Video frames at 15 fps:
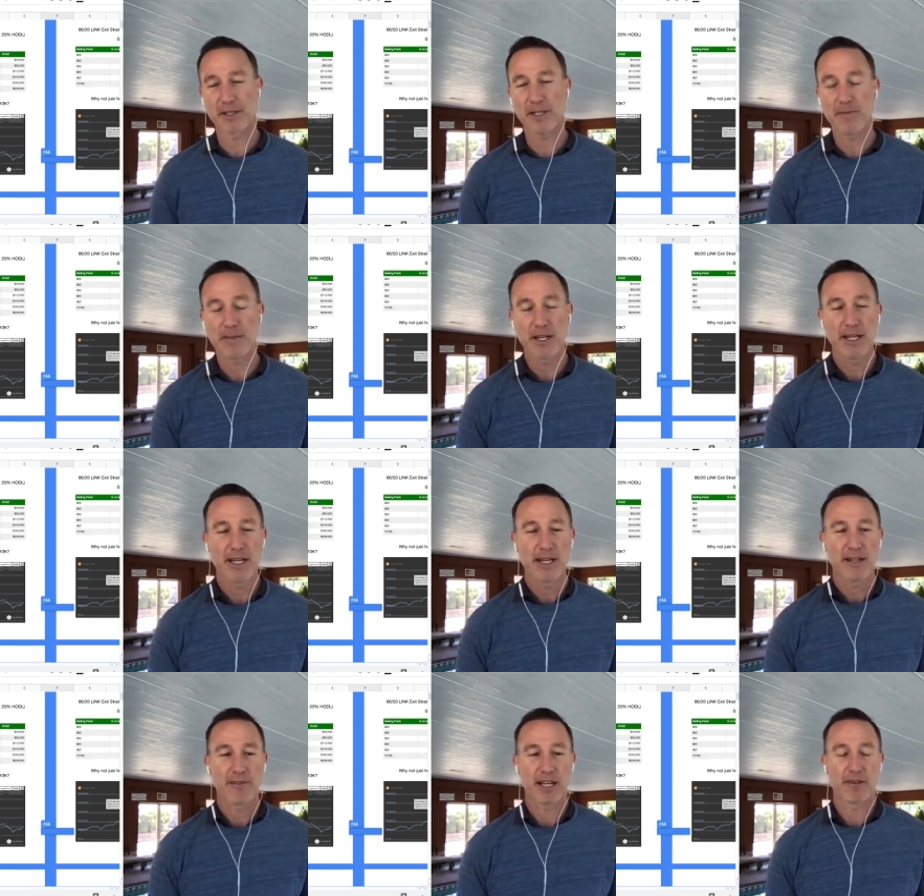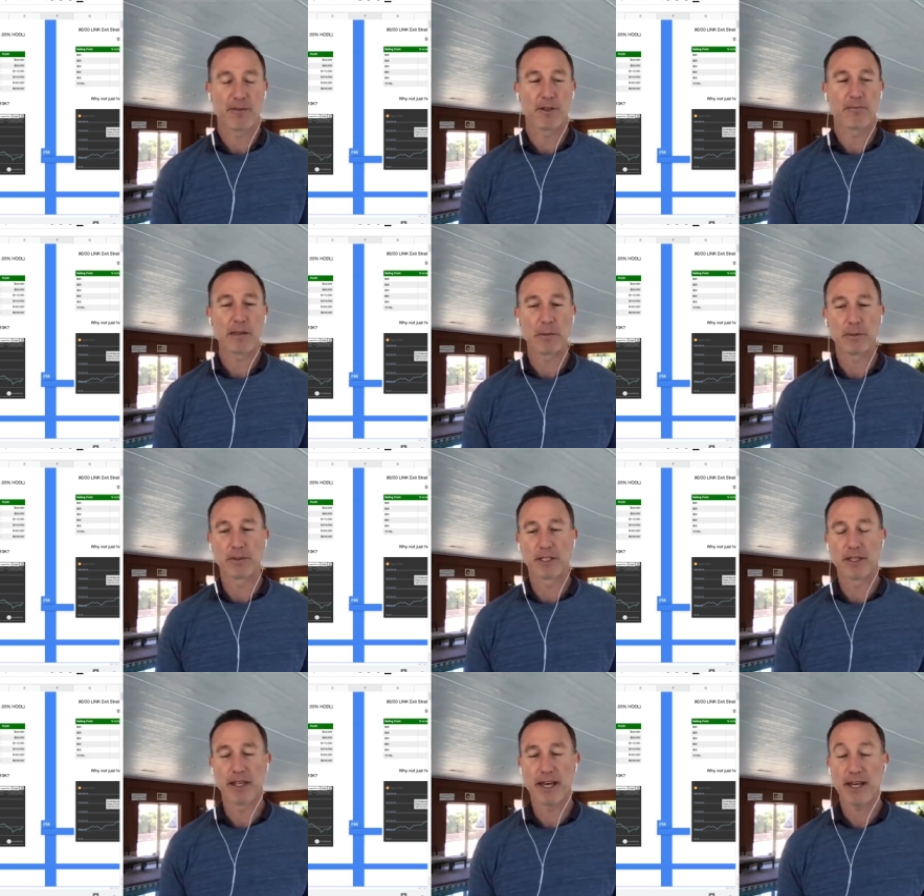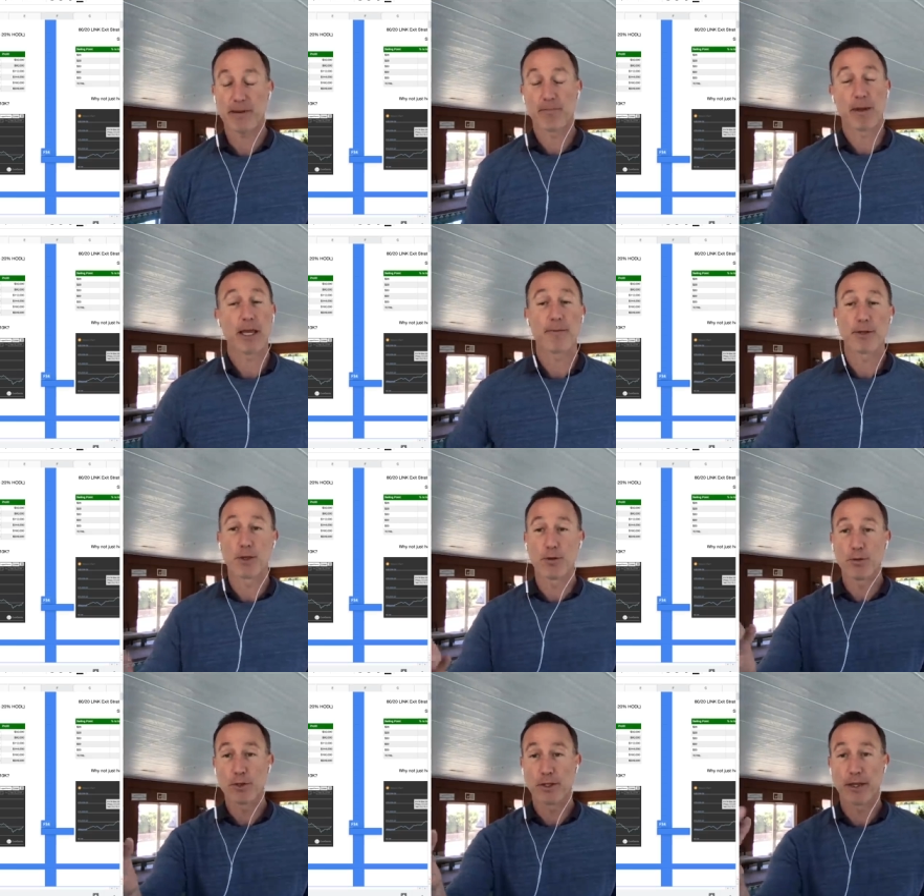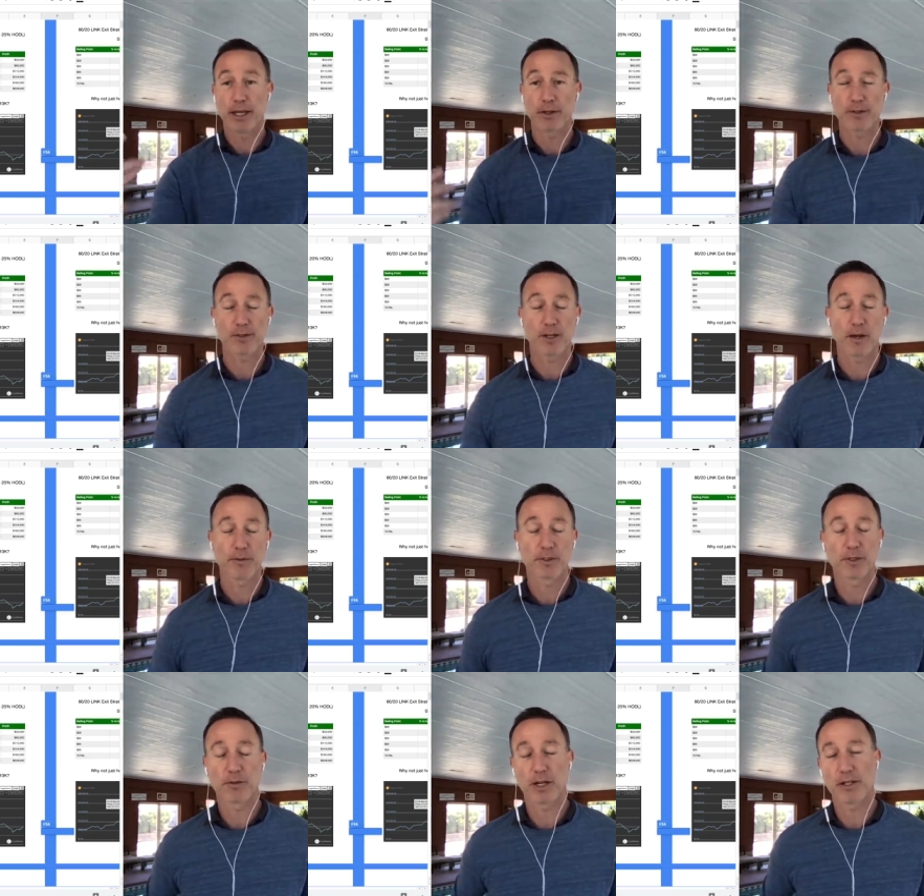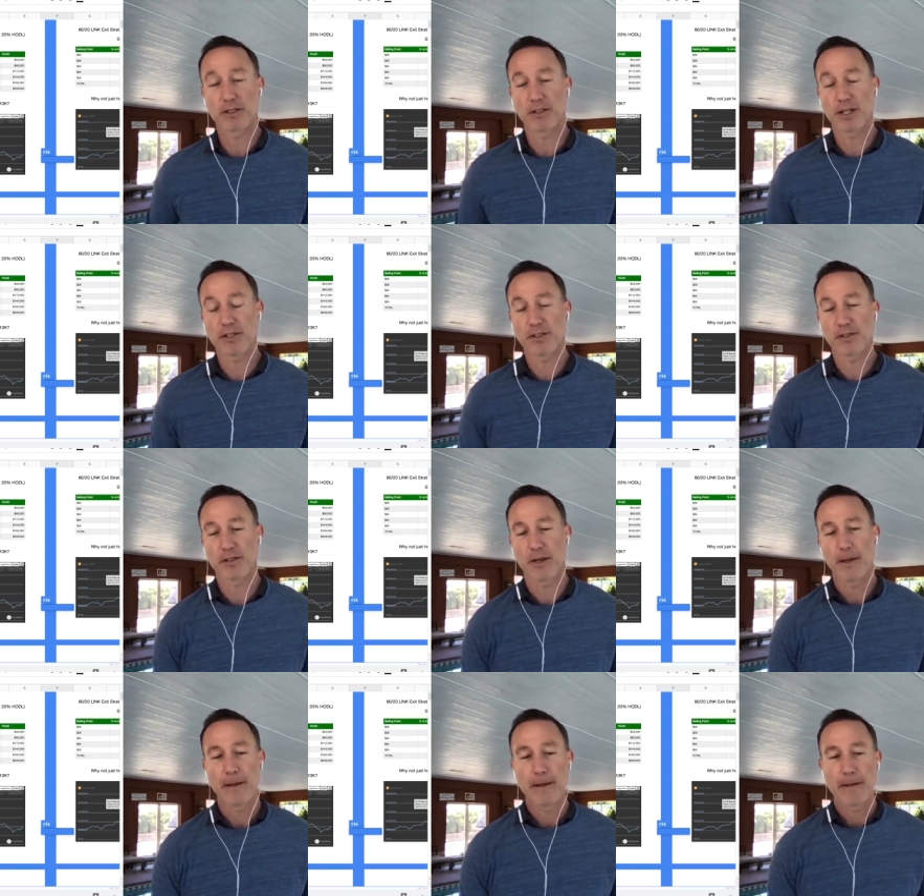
to him. A lot of other people did that. Maybe you did that yourselves. Congratulations.